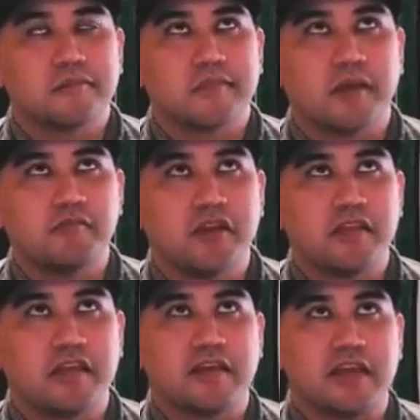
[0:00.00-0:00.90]
trying to
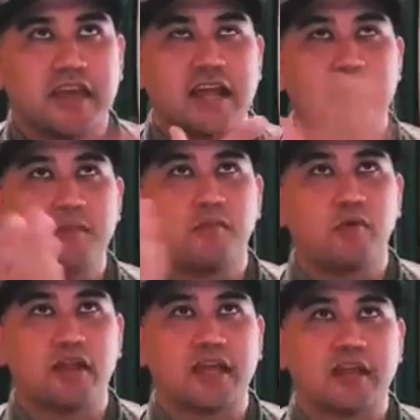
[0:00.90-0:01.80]
think of, like, can I
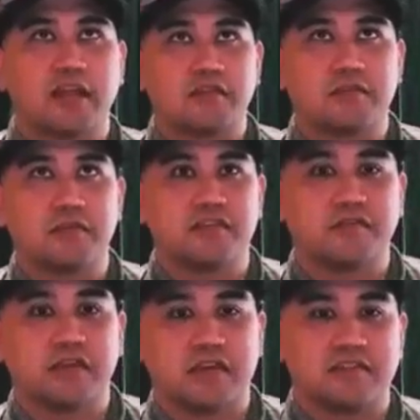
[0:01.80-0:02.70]
pinpoint like a
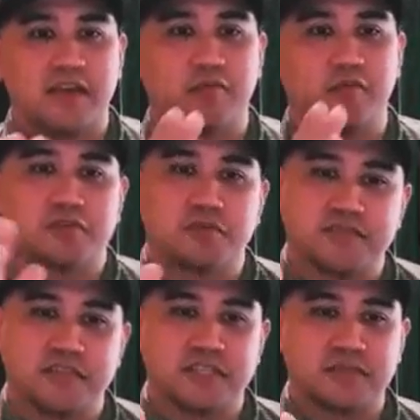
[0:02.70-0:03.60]
specific example or a
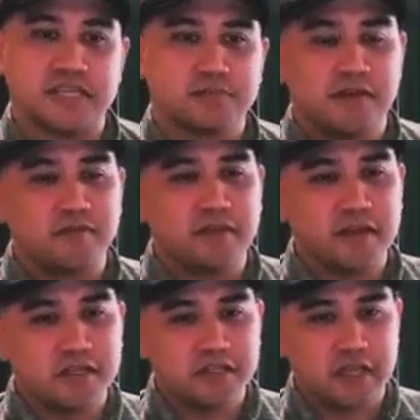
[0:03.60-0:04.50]
specific space? But I feel like
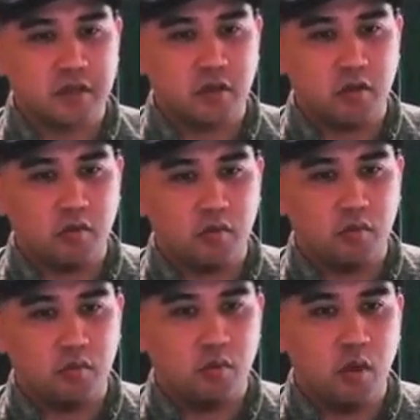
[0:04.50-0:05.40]
it's just like
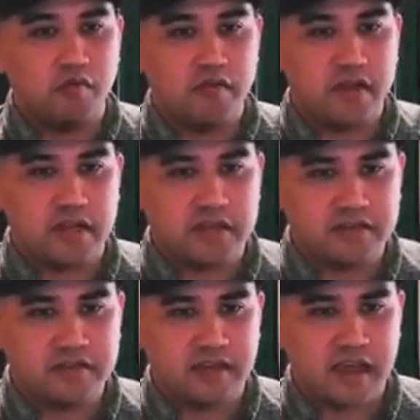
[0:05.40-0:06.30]
woven
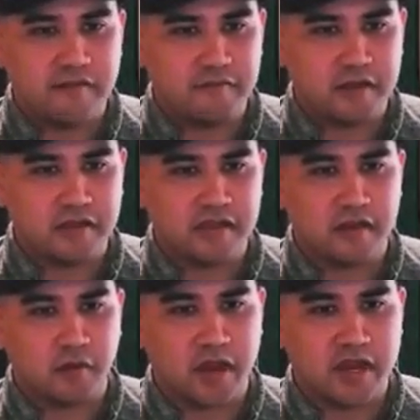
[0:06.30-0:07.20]
into everything,
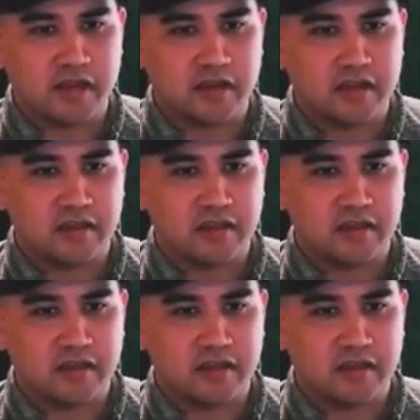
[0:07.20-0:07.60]
right? Like